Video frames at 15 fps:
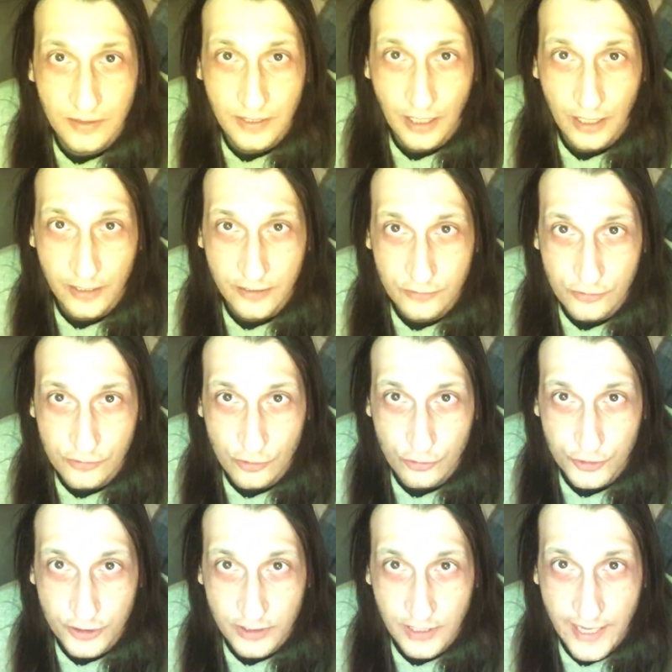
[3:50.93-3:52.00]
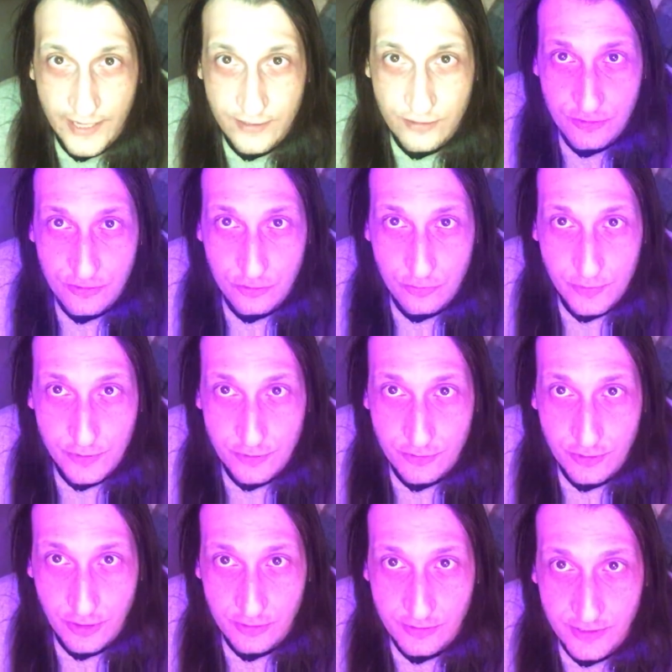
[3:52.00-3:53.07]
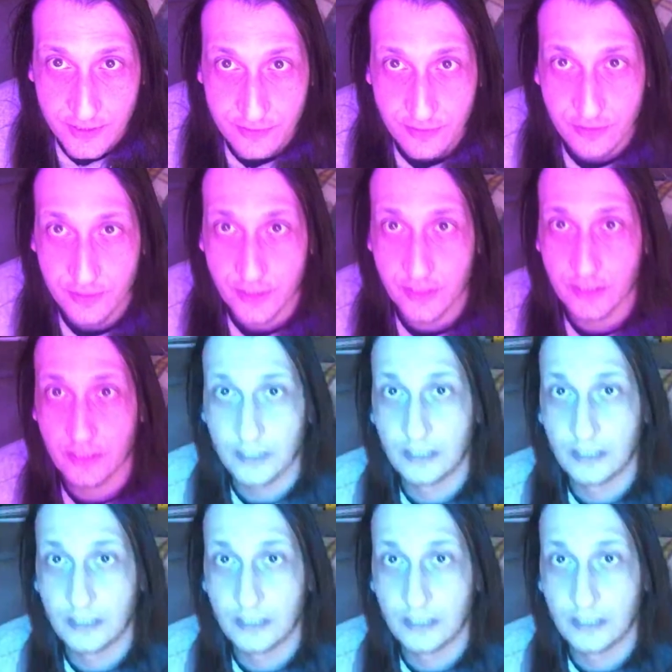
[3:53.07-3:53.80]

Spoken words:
Hard to socialize, too much toxicity.